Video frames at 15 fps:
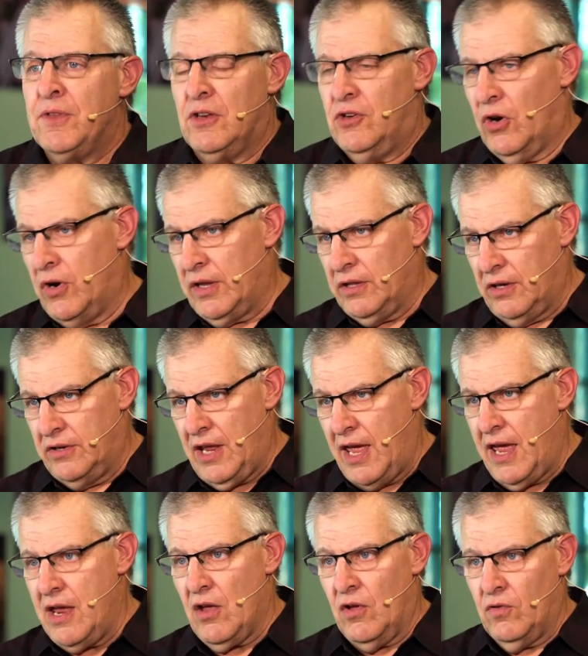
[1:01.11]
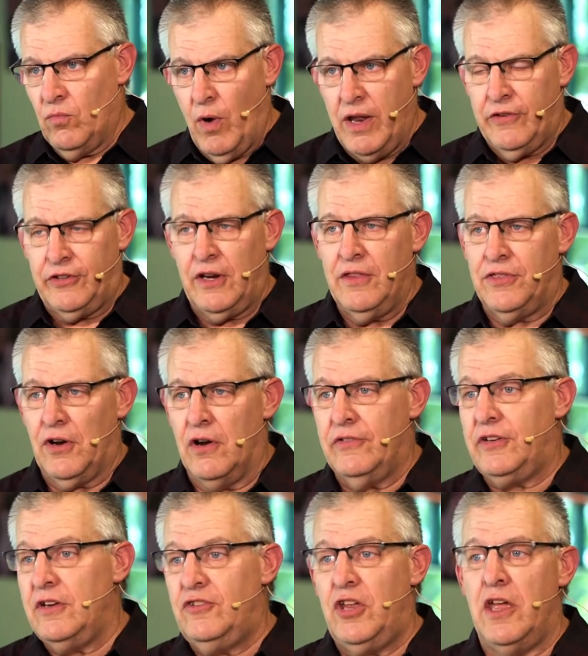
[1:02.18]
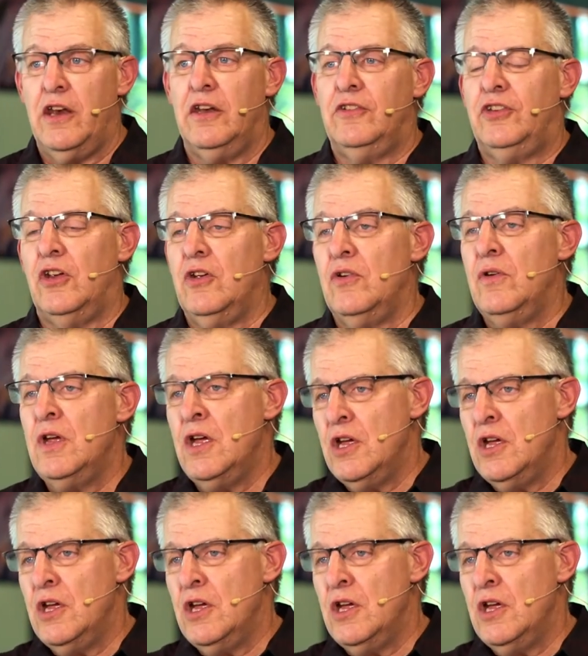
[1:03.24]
During the day on Wednesday and Thursday, 10 and 2,